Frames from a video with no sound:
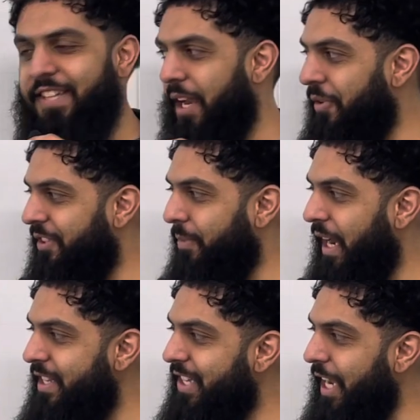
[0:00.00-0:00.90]
here is
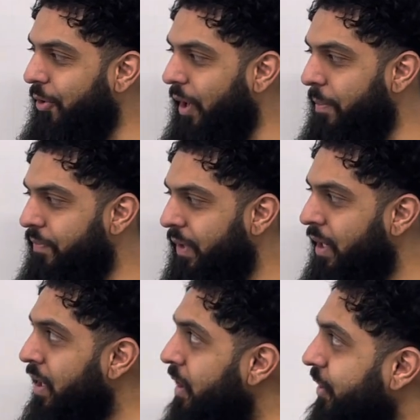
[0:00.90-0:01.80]
my diagram.
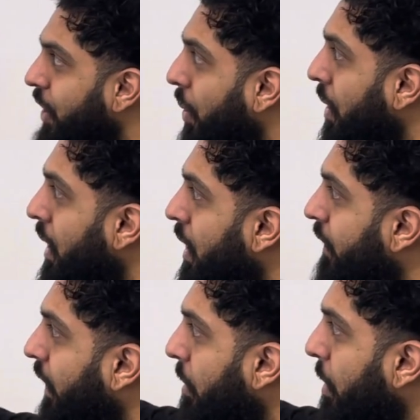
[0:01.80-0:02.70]
So, from